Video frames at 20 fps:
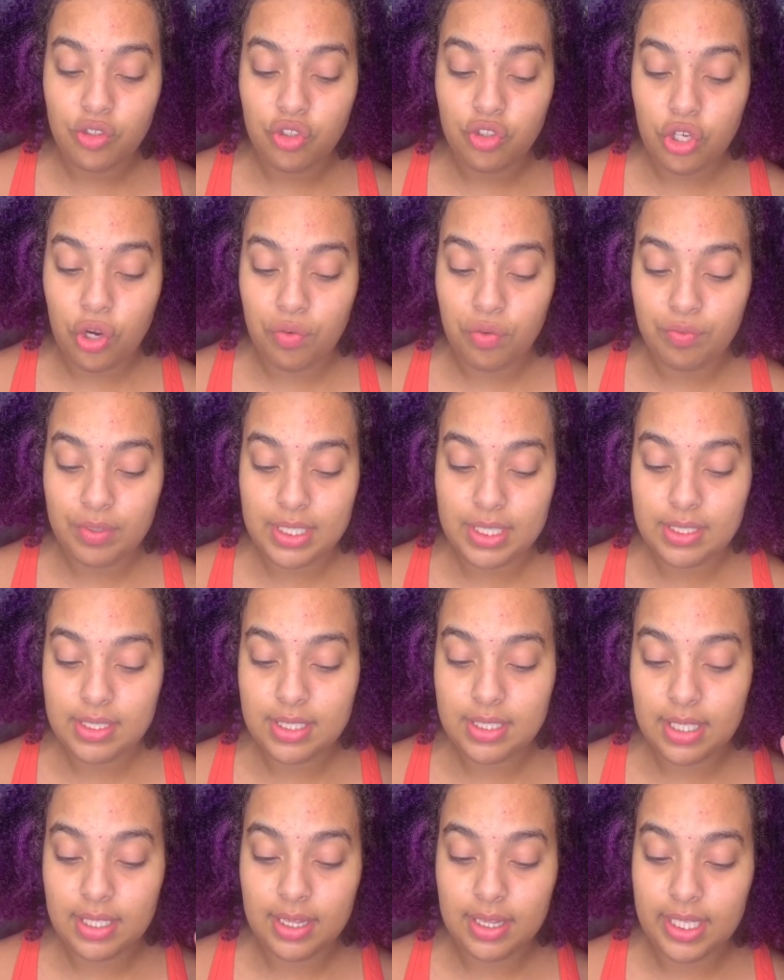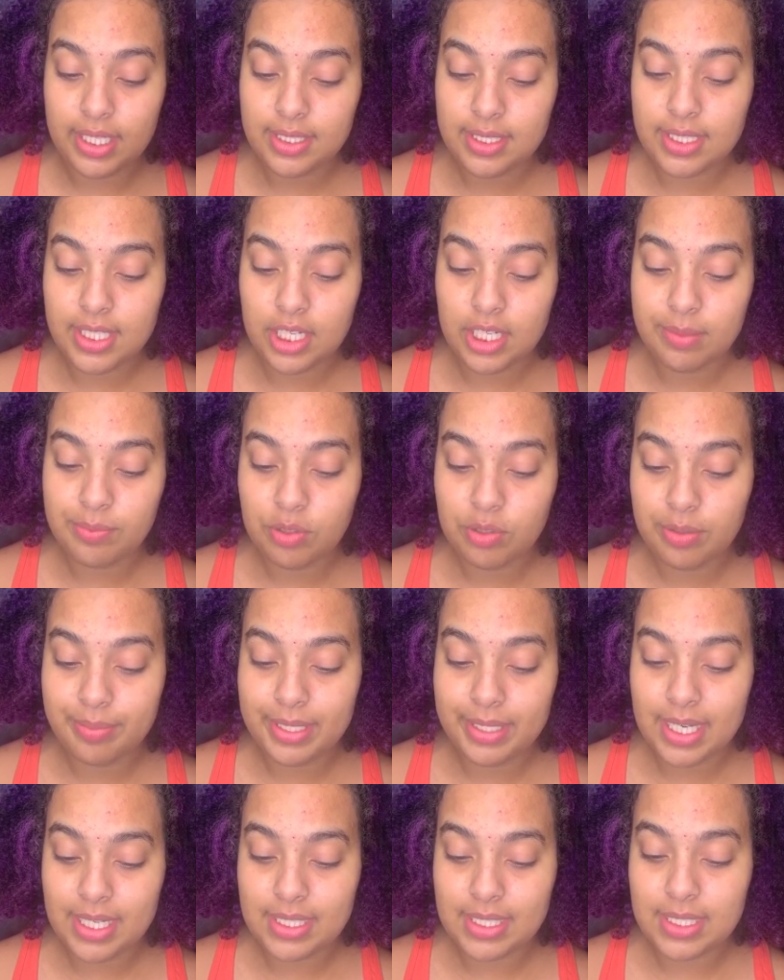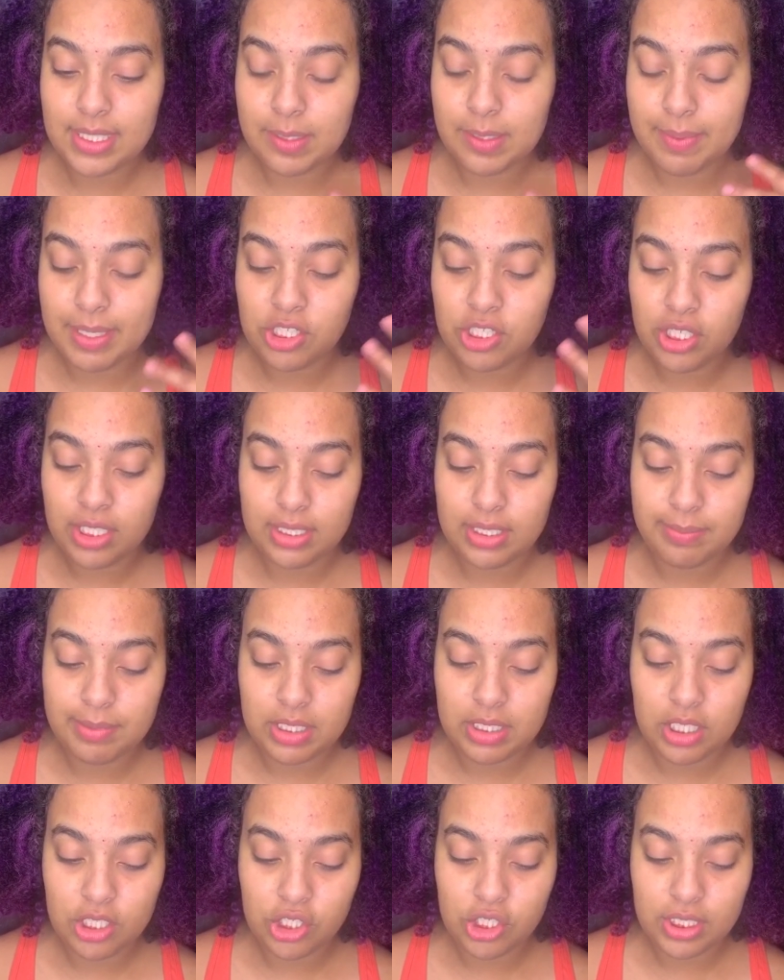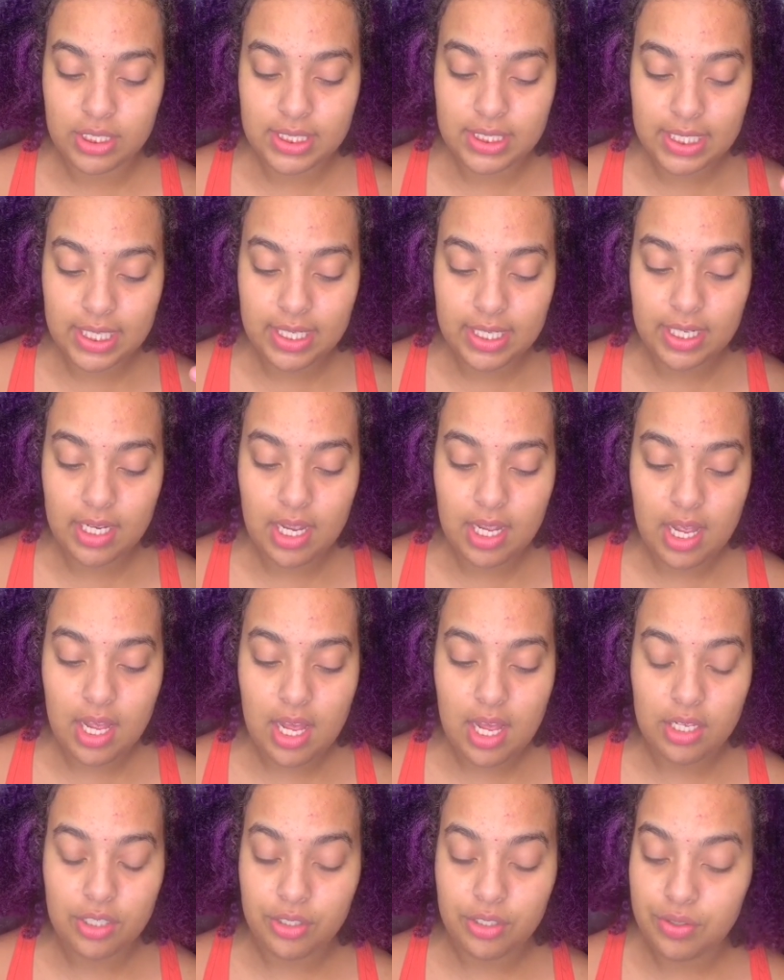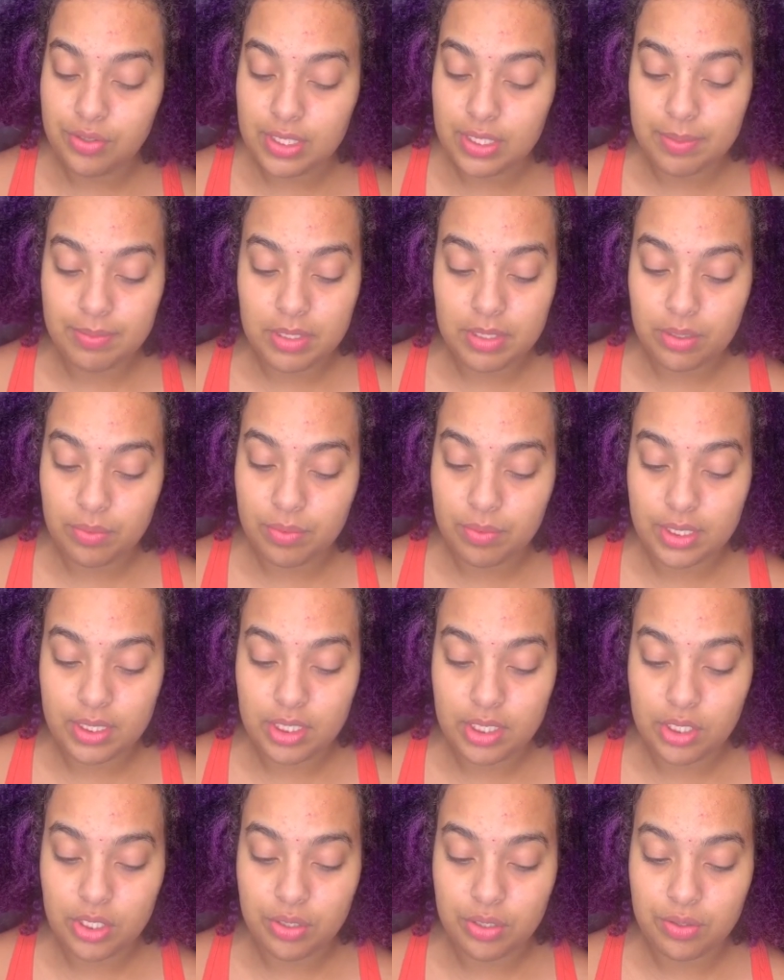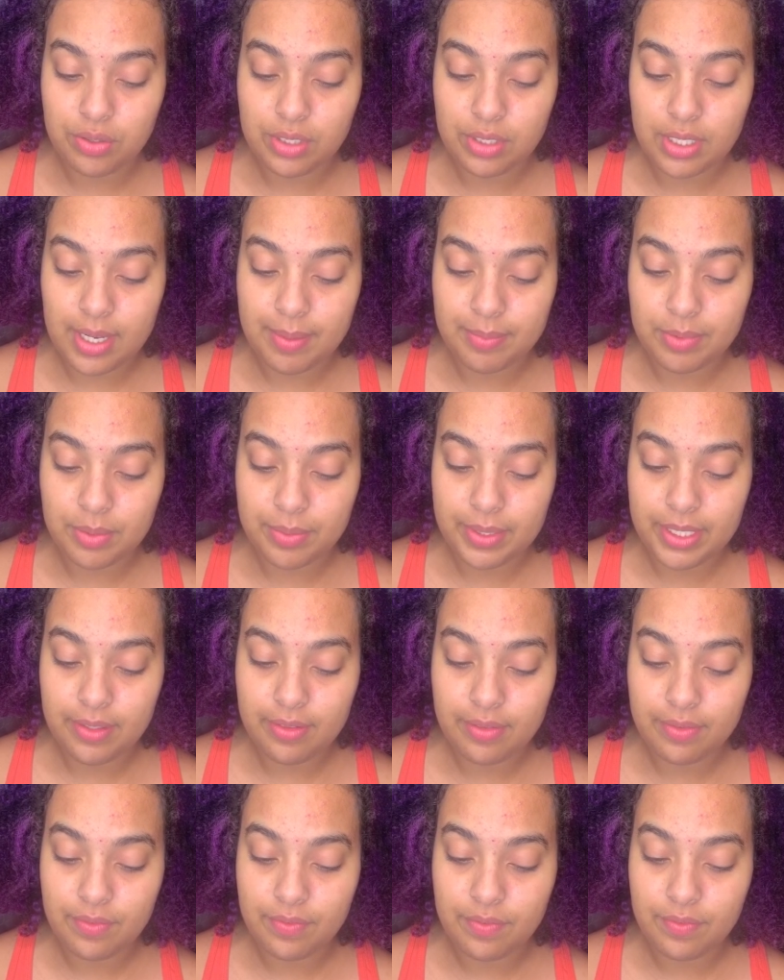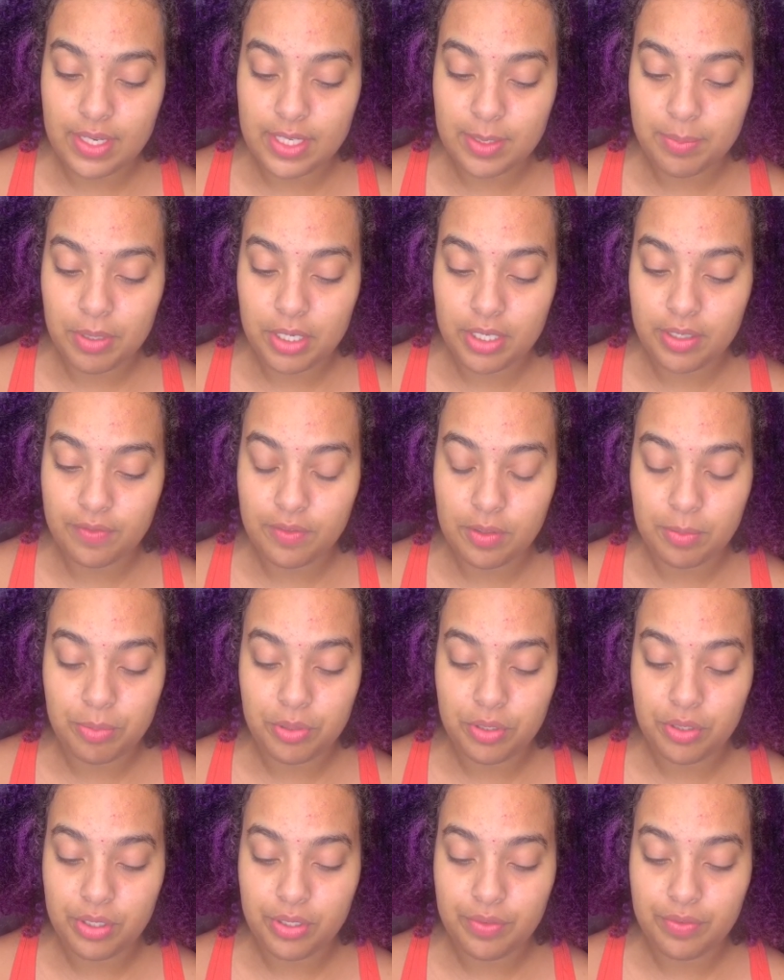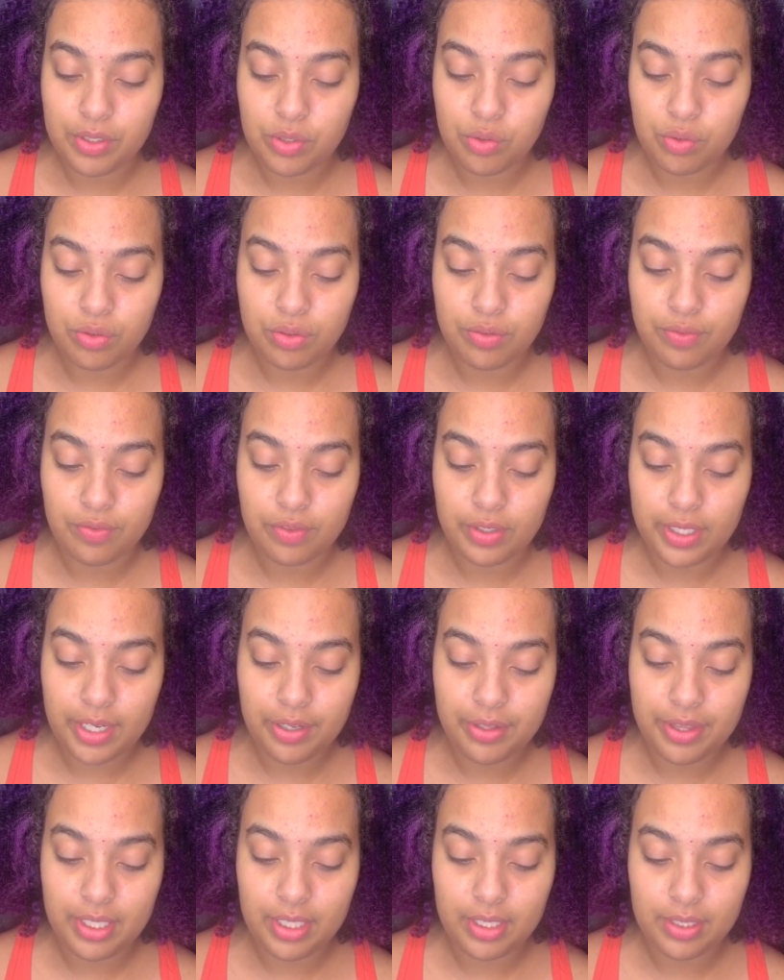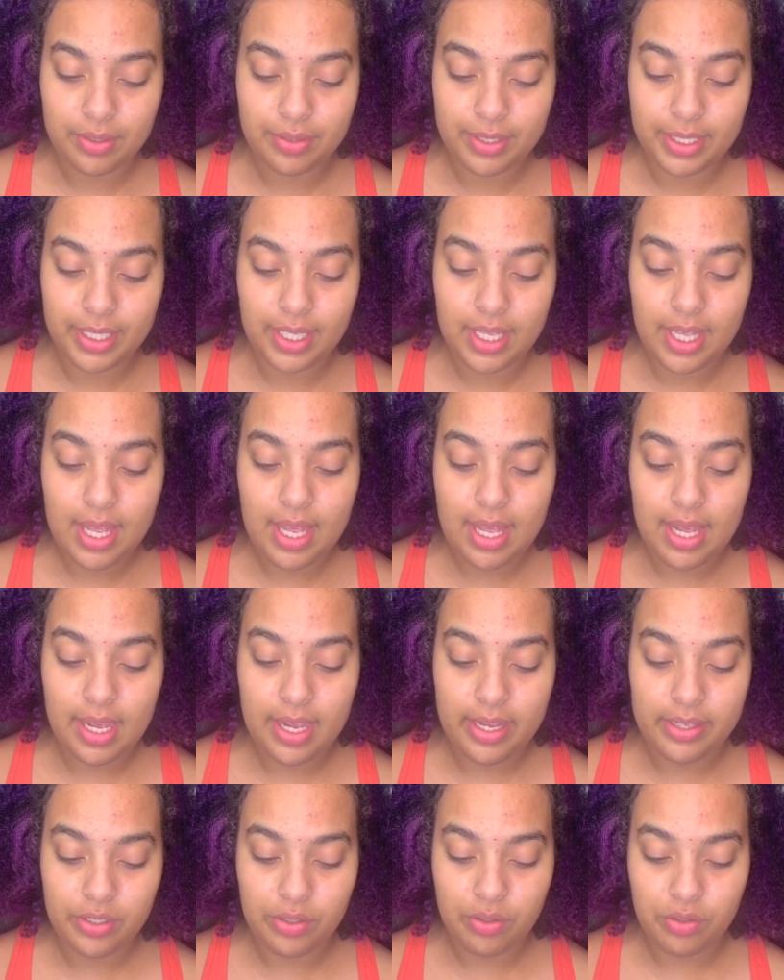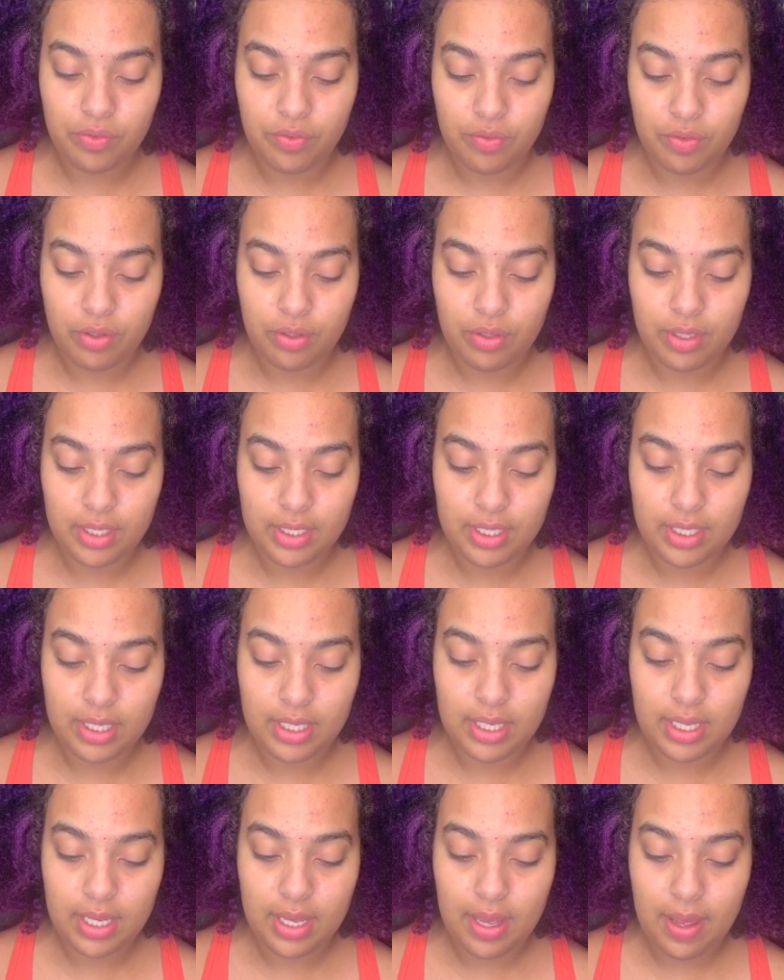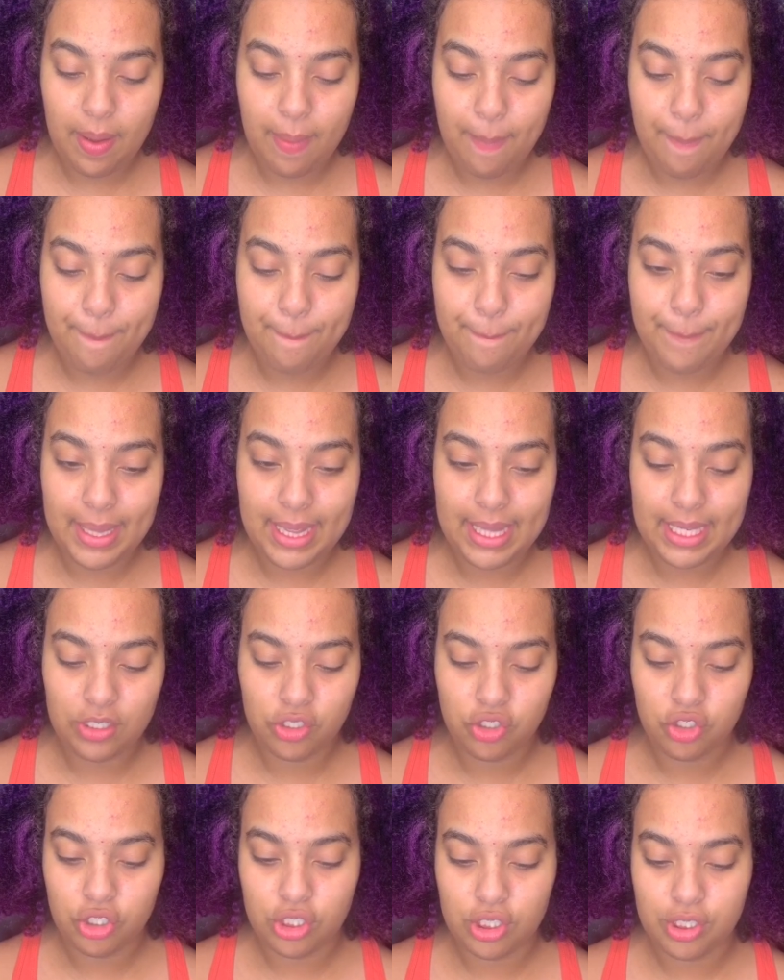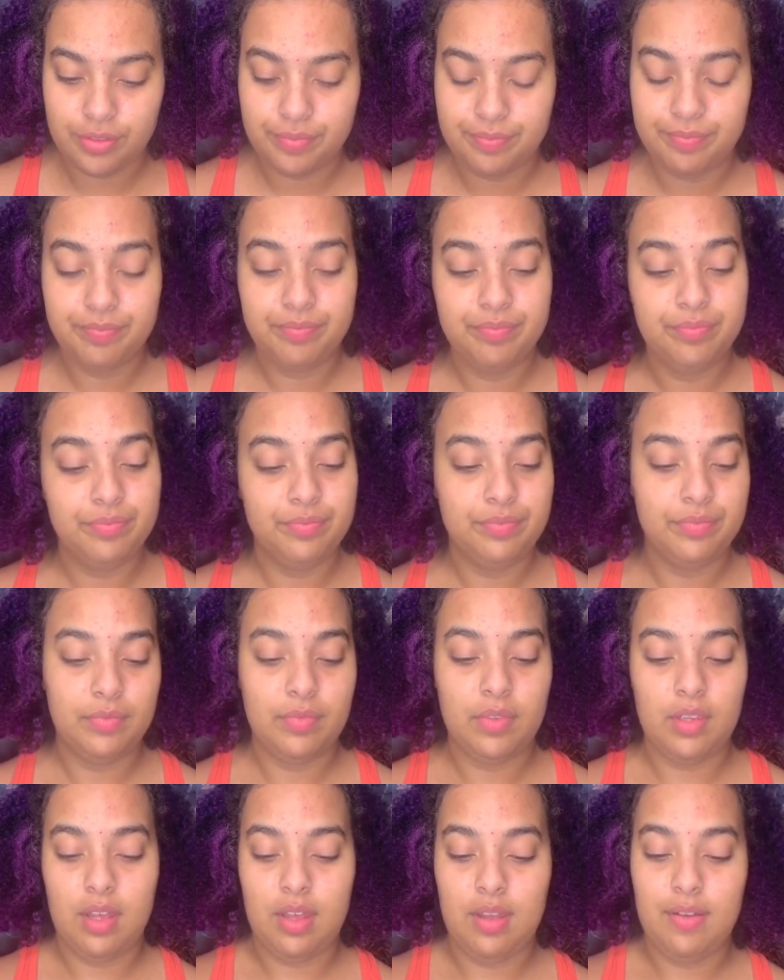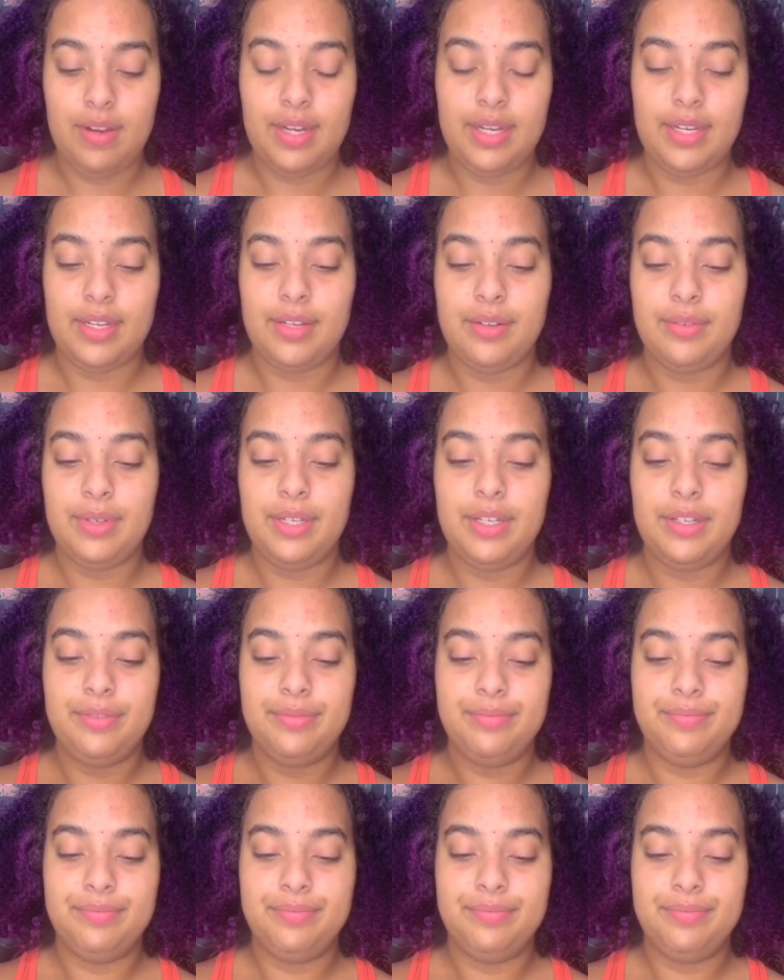Don't rinse. Let skin absorb the essence by gently massaging skin. Use up to 1 to 2 times a week as part of your beauty ritual for healthy, glowing, and youthful complexion. All right, here we go.